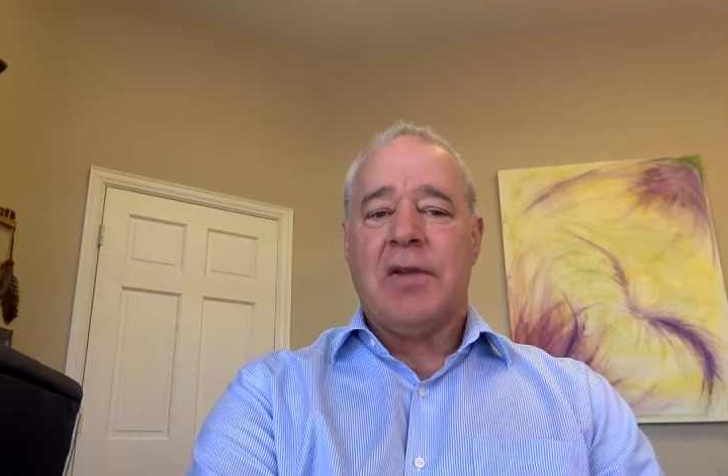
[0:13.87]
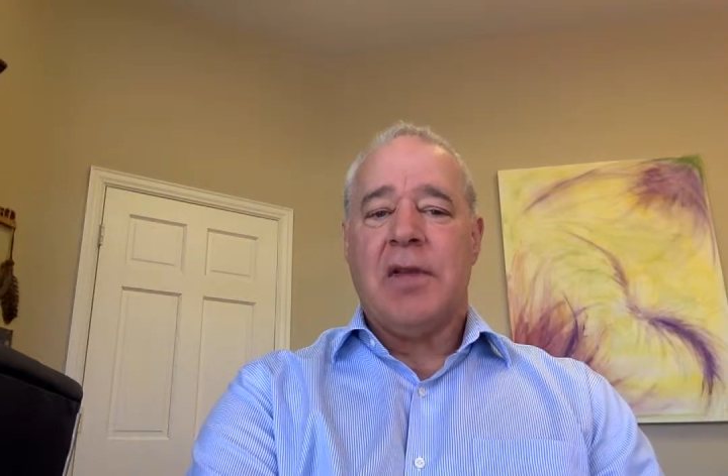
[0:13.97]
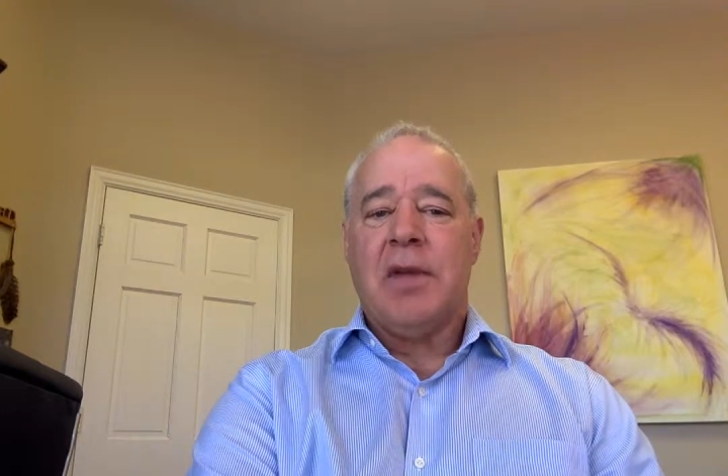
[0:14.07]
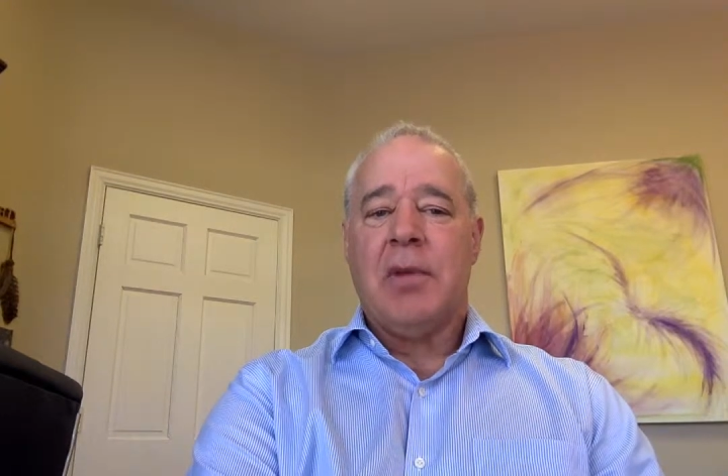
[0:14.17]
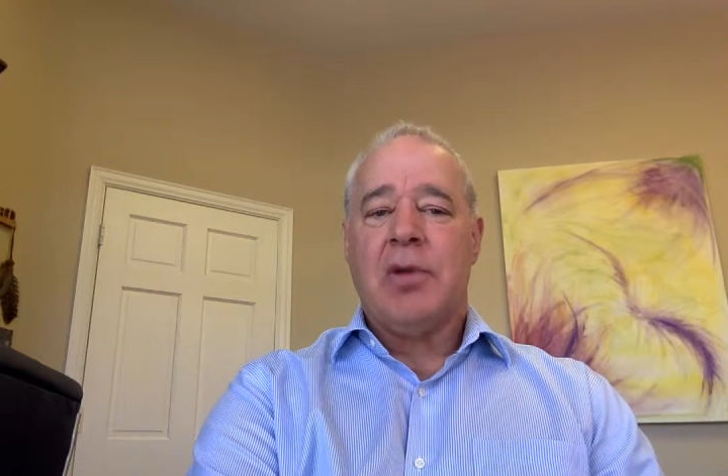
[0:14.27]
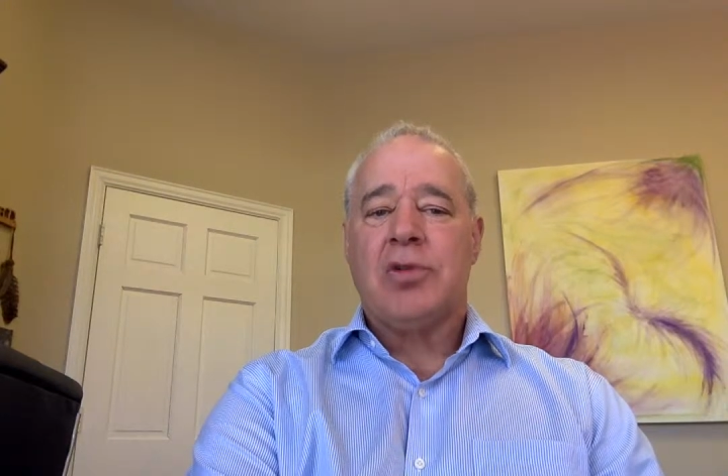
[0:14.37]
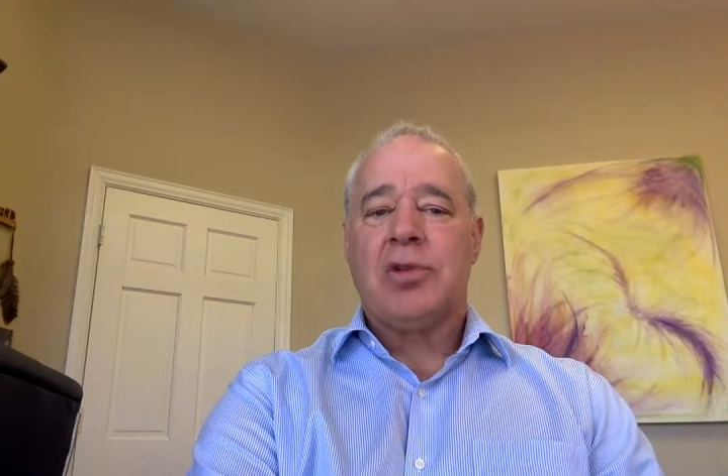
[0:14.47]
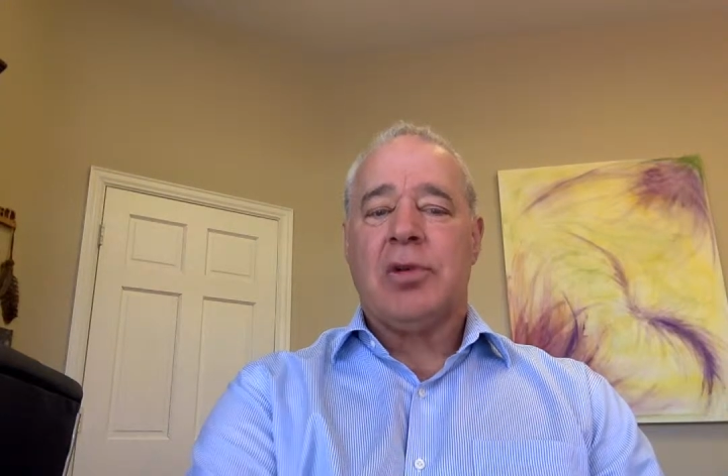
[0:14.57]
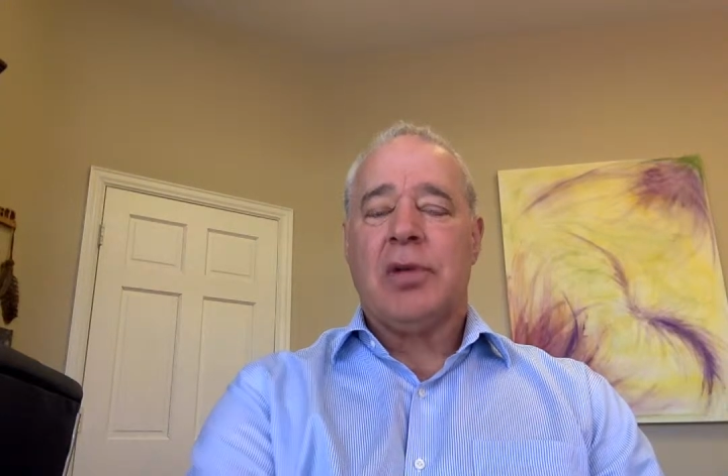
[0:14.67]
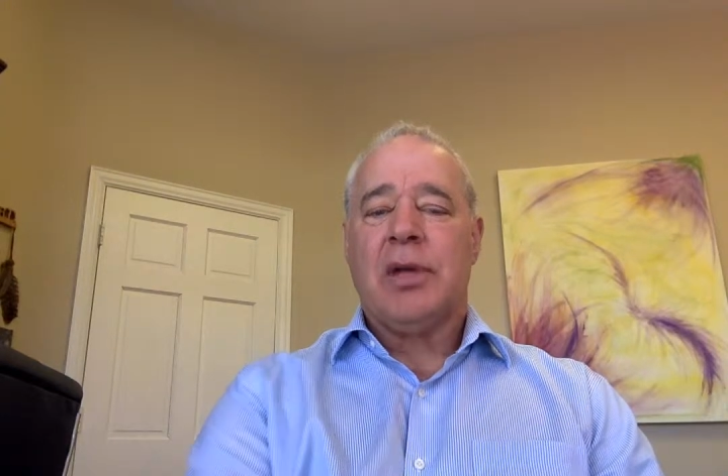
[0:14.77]
are the
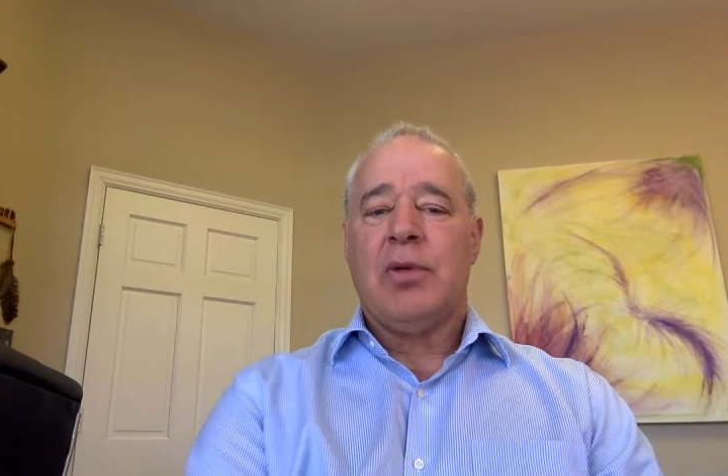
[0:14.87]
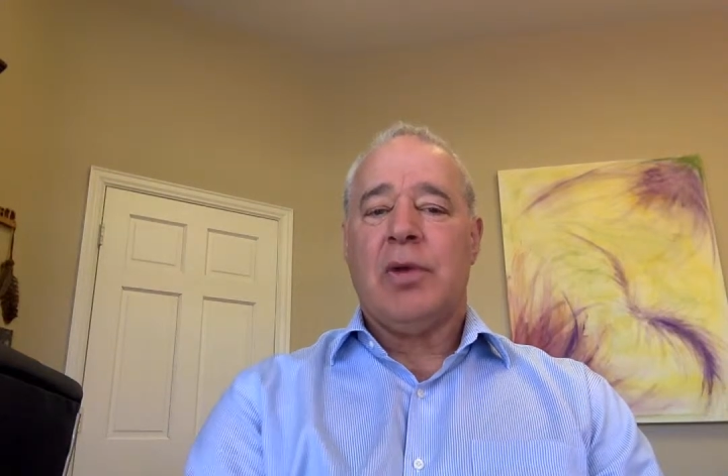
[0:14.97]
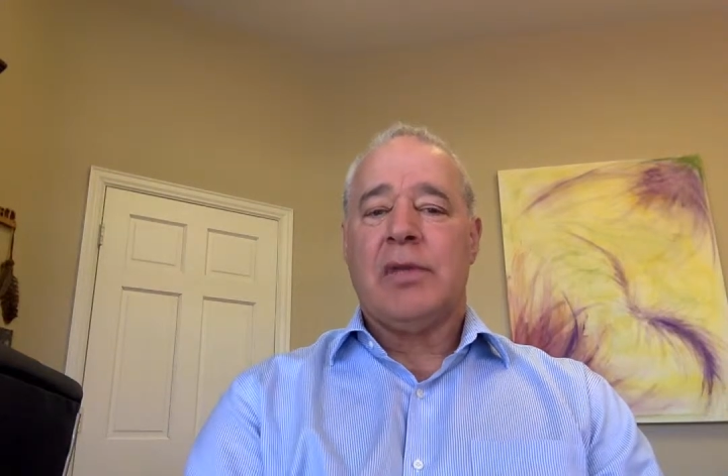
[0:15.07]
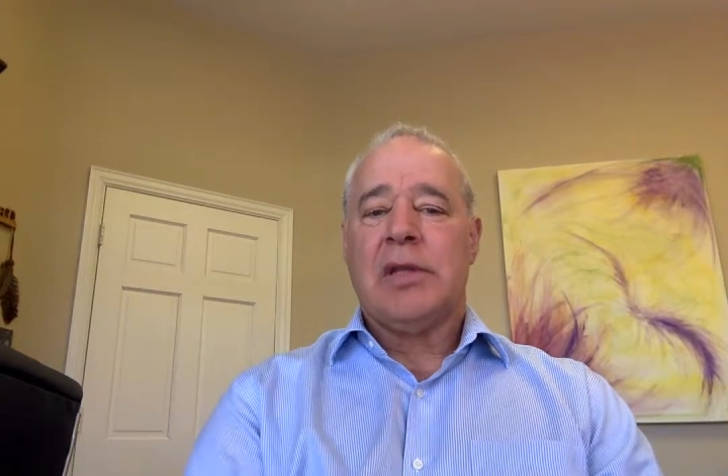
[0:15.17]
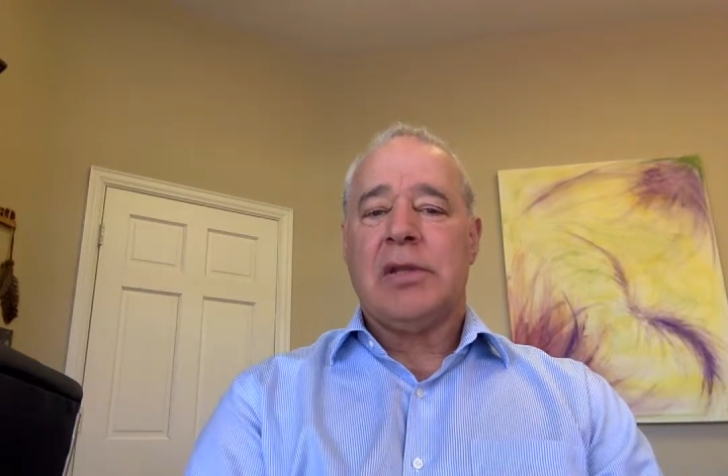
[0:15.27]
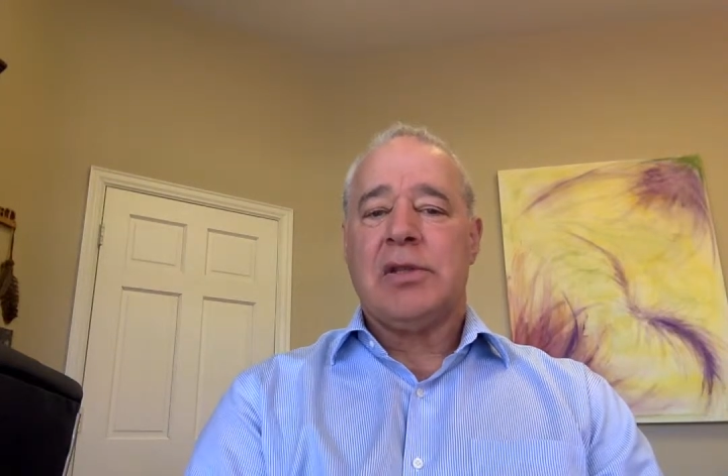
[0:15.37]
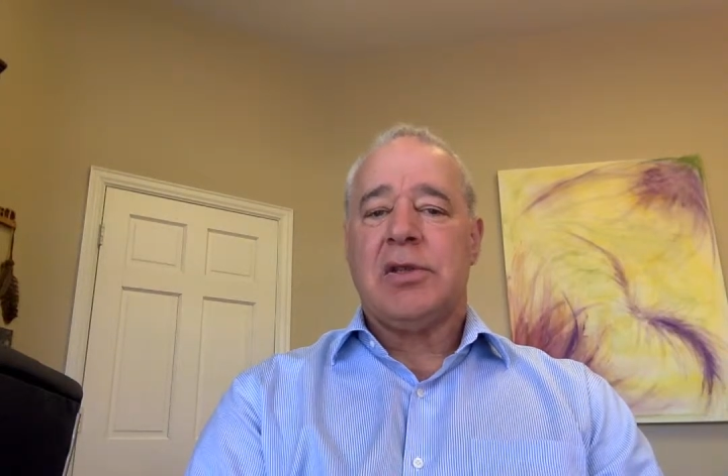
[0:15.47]
emotional equivalent